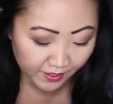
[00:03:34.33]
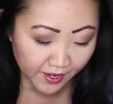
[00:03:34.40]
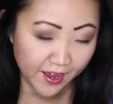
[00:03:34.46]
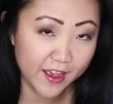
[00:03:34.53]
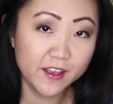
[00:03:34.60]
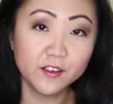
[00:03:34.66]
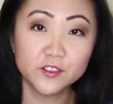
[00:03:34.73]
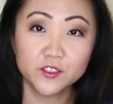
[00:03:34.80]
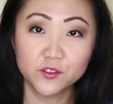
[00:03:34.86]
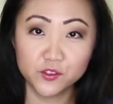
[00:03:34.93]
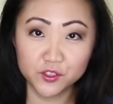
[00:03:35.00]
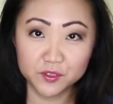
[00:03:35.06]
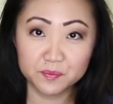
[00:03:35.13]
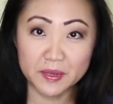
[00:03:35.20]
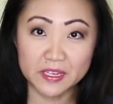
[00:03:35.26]
I also
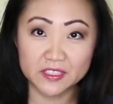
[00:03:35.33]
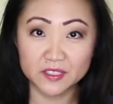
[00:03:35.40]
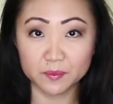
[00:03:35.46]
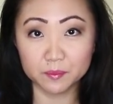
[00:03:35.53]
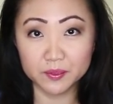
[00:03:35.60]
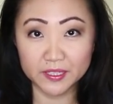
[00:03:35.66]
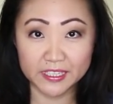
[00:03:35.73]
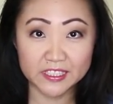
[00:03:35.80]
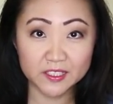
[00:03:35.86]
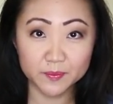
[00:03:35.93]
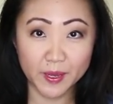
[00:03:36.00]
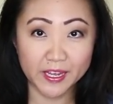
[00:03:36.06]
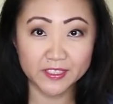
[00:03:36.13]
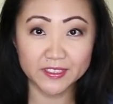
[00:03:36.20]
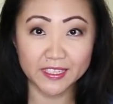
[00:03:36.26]
just made some
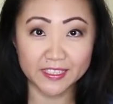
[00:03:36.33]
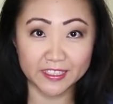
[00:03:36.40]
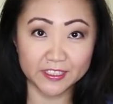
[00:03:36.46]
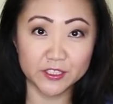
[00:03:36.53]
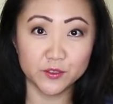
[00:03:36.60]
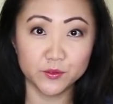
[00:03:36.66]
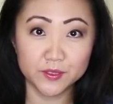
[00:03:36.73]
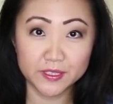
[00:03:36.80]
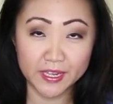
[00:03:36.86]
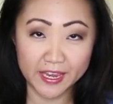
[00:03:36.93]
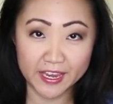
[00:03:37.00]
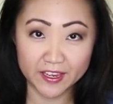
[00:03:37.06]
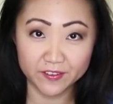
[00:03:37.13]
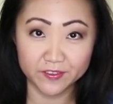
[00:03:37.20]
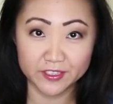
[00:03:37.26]
placemats, and I used
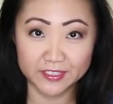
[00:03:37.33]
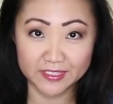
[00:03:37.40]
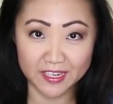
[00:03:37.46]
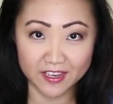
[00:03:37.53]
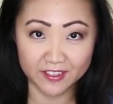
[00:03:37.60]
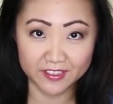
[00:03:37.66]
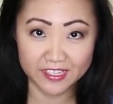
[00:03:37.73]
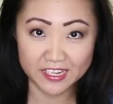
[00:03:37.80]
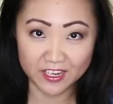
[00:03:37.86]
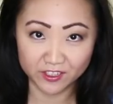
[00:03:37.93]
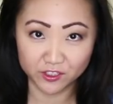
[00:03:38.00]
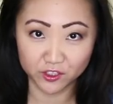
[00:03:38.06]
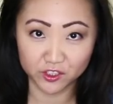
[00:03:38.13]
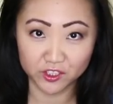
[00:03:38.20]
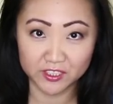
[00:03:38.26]
canvas on the
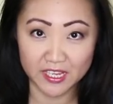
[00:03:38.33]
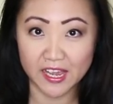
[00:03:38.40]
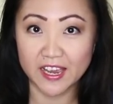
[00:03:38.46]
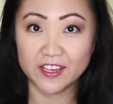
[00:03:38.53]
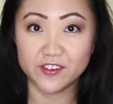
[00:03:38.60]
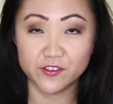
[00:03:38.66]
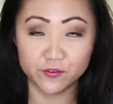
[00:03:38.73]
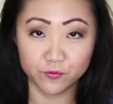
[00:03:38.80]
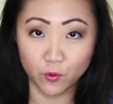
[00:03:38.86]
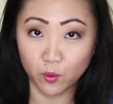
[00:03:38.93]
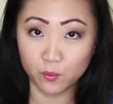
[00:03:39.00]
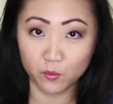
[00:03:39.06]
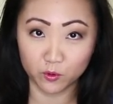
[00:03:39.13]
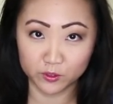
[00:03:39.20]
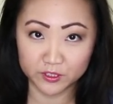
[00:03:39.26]
underside for
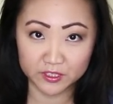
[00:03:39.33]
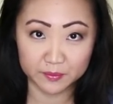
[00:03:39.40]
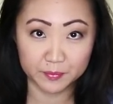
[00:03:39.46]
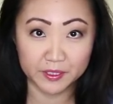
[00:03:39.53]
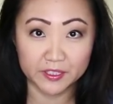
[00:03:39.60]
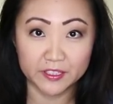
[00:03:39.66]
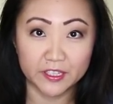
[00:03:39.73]
more stability.